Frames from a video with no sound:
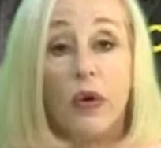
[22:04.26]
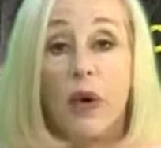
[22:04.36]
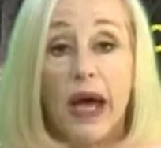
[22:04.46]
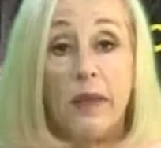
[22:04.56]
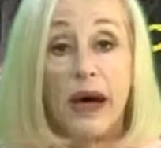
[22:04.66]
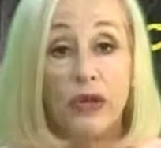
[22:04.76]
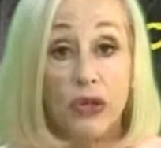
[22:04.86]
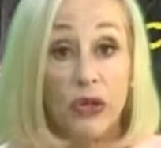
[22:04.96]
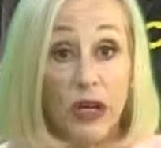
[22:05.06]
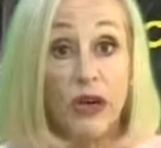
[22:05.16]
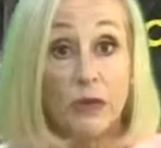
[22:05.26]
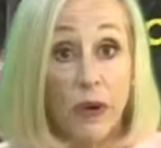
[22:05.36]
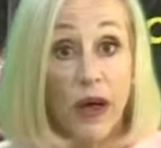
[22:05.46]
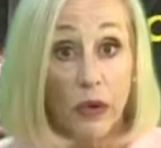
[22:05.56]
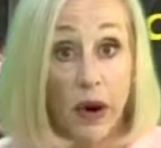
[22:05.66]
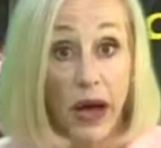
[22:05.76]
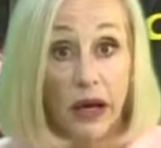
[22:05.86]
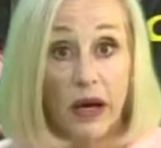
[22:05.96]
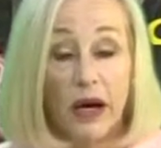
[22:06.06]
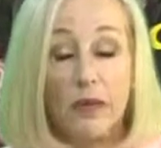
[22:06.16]
will wait about 2 years, by the way,
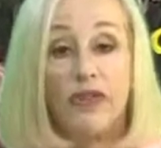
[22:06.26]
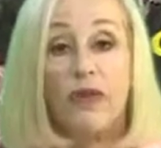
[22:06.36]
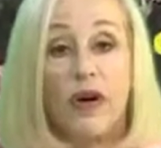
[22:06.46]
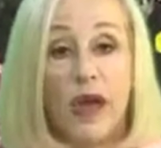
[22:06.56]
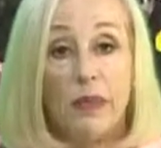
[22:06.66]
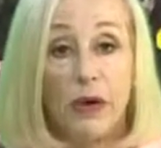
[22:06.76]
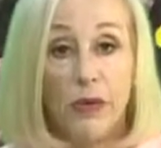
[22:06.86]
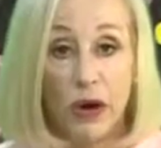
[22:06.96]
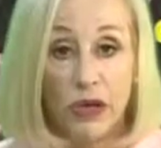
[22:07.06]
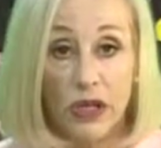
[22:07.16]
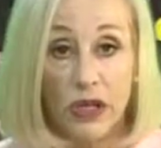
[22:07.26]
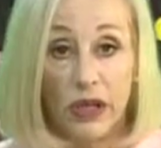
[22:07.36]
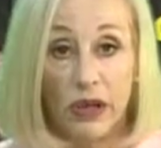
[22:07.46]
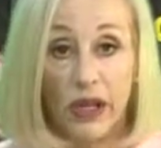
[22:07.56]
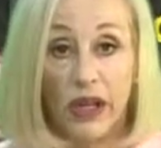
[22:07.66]
before they propose to you,